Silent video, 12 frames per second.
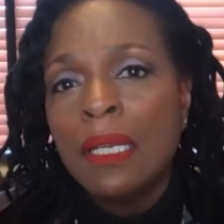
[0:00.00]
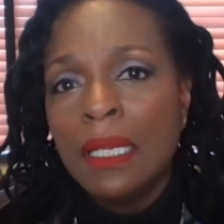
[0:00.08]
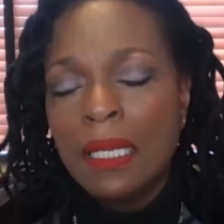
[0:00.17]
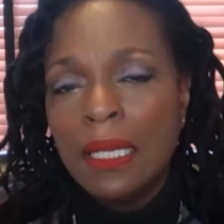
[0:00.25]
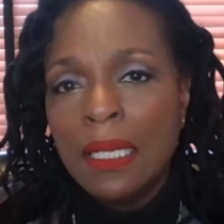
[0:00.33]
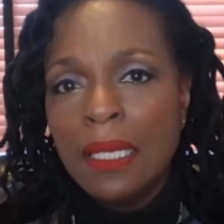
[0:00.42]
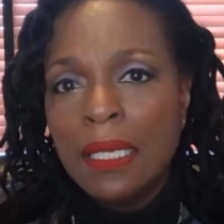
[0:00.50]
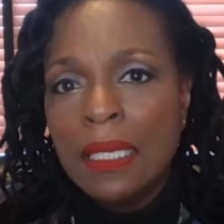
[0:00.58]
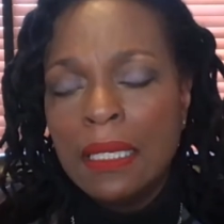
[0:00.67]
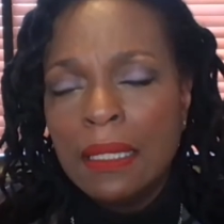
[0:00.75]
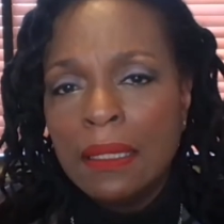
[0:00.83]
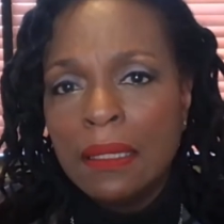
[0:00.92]

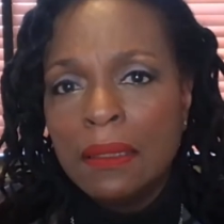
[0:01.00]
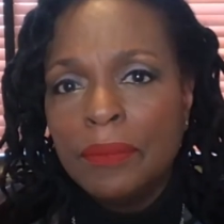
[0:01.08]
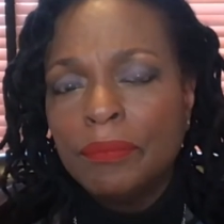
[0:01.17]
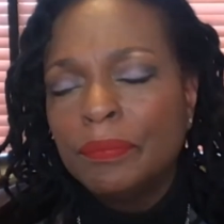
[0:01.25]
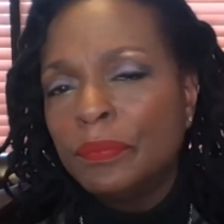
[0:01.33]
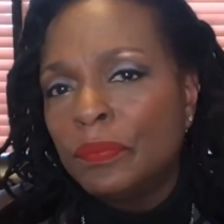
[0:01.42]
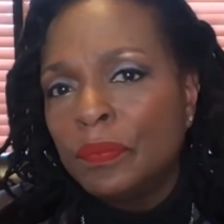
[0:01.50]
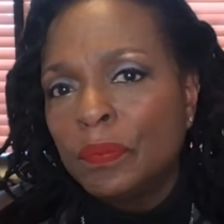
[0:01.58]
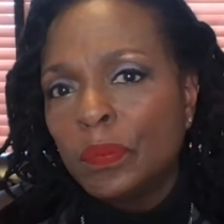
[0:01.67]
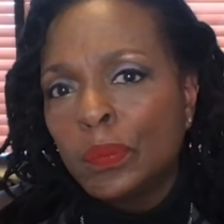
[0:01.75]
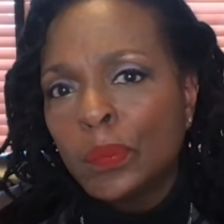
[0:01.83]
[no speech]